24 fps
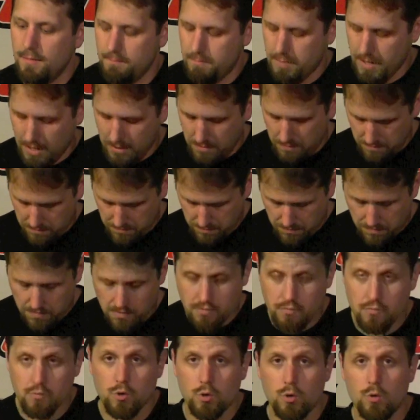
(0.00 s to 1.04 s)
belt
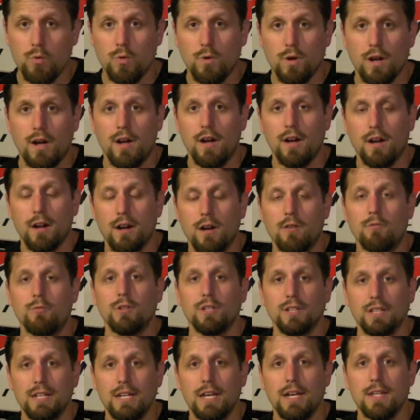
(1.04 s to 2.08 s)
through are
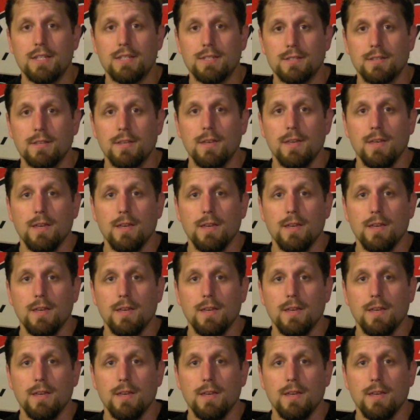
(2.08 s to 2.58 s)
really nice.